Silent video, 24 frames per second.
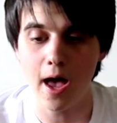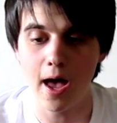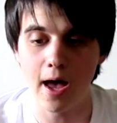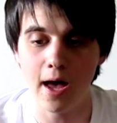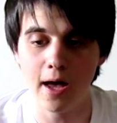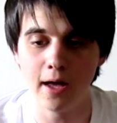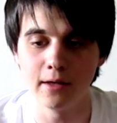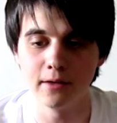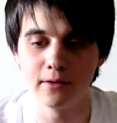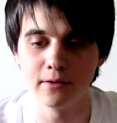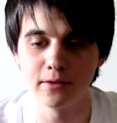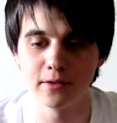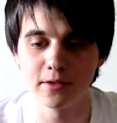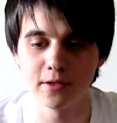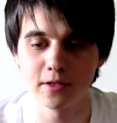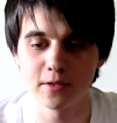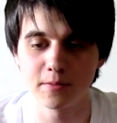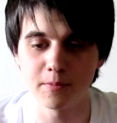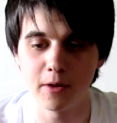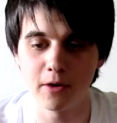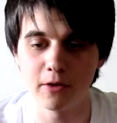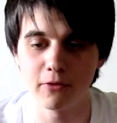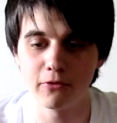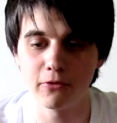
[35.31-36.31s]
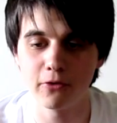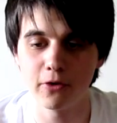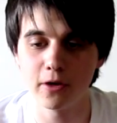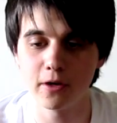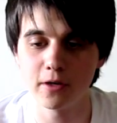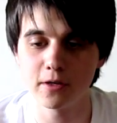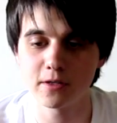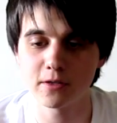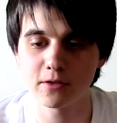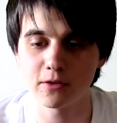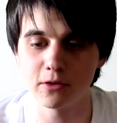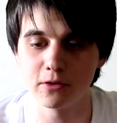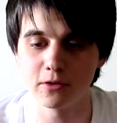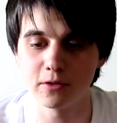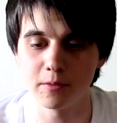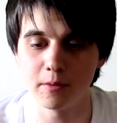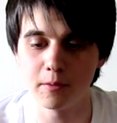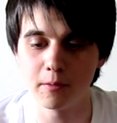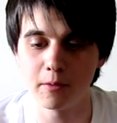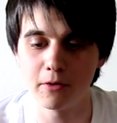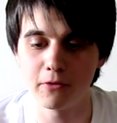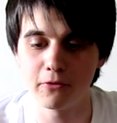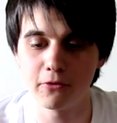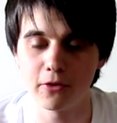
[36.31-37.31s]
and it's going to be
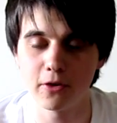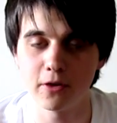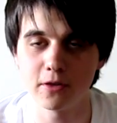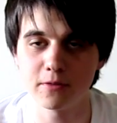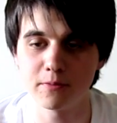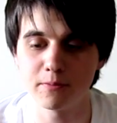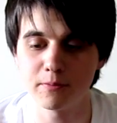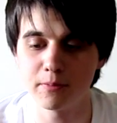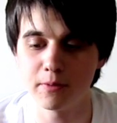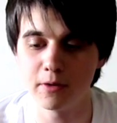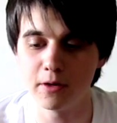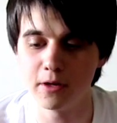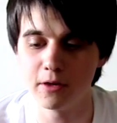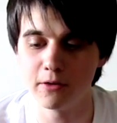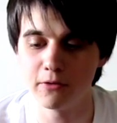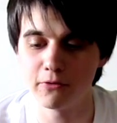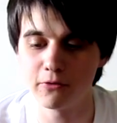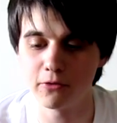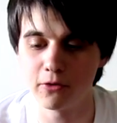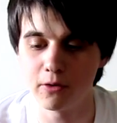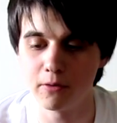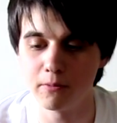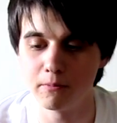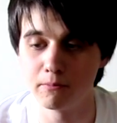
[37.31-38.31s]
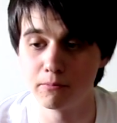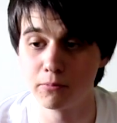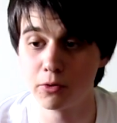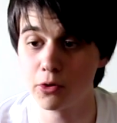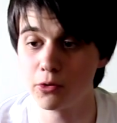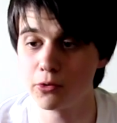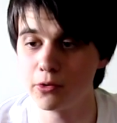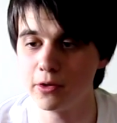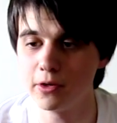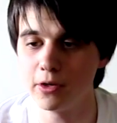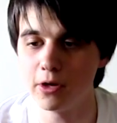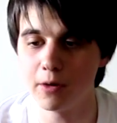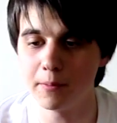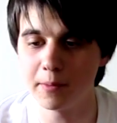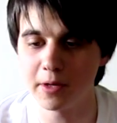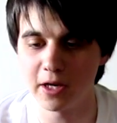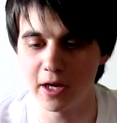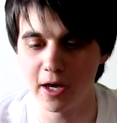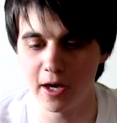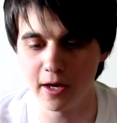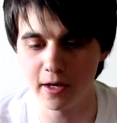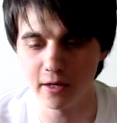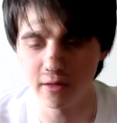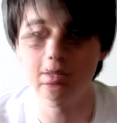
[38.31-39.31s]
my first beer from brewery
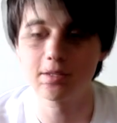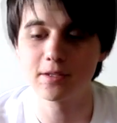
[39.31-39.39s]
Ommegang.